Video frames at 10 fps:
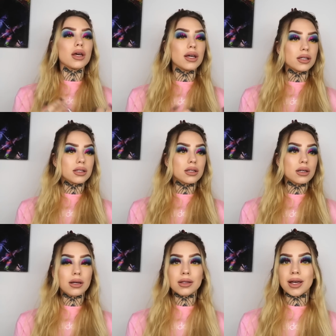And
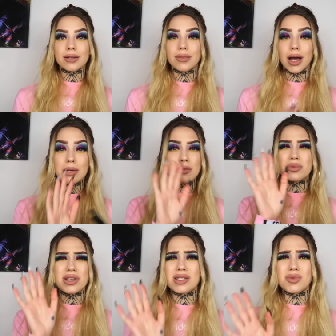yeah, I'm
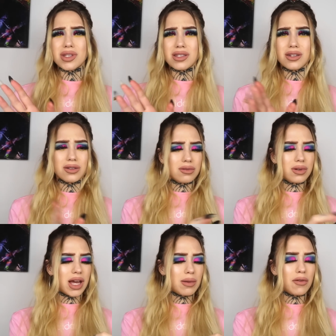obsessed with these two.
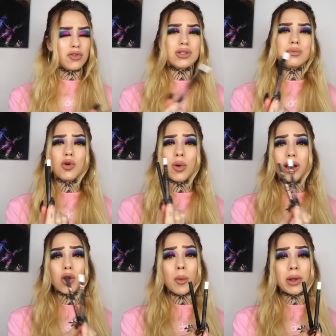Um, I've used them quite
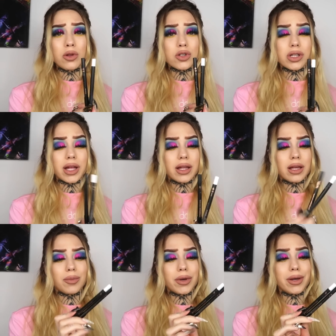a lot in my looks
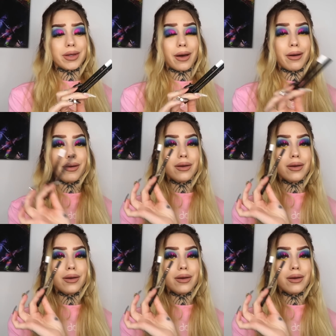lately, but yeah.